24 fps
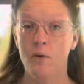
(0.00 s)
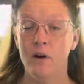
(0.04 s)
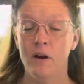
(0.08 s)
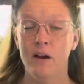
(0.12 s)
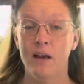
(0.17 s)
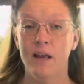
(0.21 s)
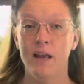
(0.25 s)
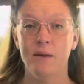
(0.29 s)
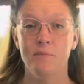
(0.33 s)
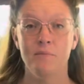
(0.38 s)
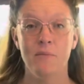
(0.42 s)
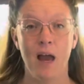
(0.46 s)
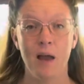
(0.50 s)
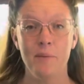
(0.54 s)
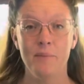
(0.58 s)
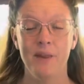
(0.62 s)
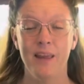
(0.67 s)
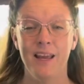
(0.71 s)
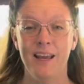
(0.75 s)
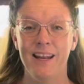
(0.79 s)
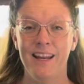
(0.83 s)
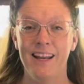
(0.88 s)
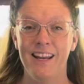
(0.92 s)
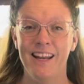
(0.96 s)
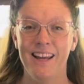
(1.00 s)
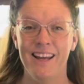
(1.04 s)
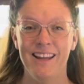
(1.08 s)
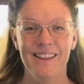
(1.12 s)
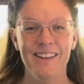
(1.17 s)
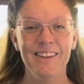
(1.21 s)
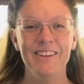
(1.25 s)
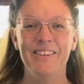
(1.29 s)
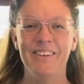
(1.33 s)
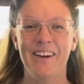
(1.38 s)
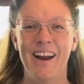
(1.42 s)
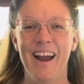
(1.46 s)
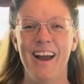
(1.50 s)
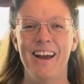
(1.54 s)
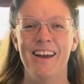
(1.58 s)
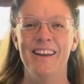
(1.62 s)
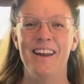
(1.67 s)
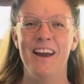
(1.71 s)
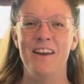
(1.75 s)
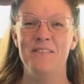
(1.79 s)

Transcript: worry, I'm not planting it in the ground.